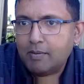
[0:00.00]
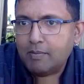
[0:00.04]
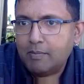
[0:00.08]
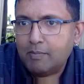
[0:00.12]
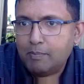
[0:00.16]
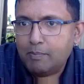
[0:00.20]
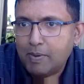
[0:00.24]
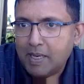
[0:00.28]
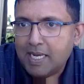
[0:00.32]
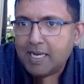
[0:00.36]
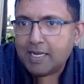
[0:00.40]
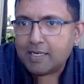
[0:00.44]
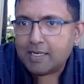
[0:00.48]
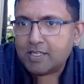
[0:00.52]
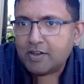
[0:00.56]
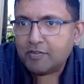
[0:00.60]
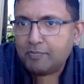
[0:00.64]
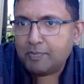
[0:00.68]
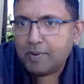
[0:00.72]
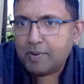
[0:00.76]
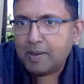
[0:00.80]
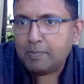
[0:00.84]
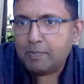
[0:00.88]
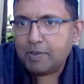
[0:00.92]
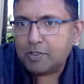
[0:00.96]
billions of
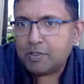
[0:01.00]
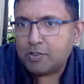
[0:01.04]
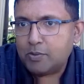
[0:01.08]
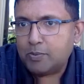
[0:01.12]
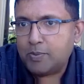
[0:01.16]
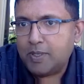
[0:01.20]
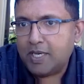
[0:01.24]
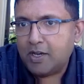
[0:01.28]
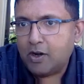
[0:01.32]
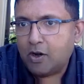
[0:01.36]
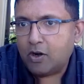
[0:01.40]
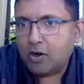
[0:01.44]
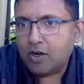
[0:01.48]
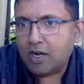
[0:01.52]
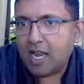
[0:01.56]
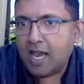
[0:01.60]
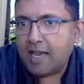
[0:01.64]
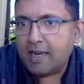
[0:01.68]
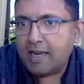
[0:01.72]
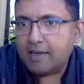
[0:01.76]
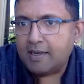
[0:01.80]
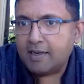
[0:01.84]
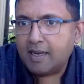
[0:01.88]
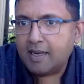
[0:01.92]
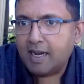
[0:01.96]
people to be
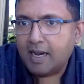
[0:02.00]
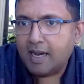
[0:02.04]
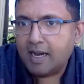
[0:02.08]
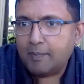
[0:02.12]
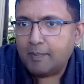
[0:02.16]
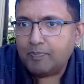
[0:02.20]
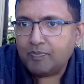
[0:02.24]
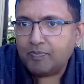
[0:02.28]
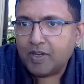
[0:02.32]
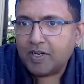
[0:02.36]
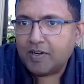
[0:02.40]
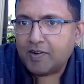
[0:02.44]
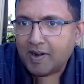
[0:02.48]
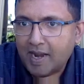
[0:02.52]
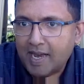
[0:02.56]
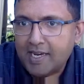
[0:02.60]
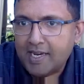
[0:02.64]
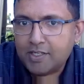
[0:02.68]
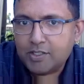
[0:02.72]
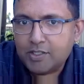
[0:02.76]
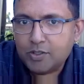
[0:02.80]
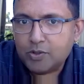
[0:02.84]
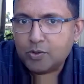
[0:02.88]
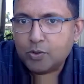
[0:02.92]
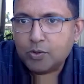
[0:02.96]
online
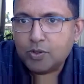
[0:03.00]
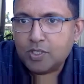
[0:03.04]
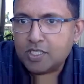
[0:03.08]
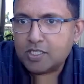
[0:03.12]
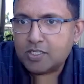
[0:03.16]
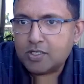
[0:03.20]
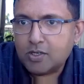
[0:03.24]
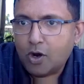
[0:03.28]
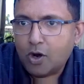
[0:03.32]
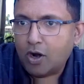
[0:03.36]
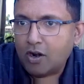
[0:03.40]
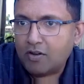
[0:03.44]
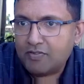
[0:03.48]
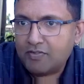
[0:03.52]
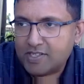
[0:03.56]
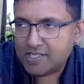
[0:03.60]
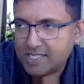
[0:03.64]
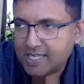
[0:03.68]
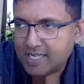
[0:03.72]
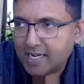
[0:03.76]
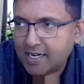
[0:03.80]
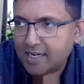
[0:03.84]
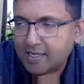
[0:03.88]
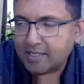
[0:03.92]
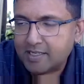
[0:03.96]
trying to do this all of a
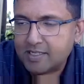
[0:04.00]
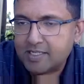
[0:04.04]
sudden.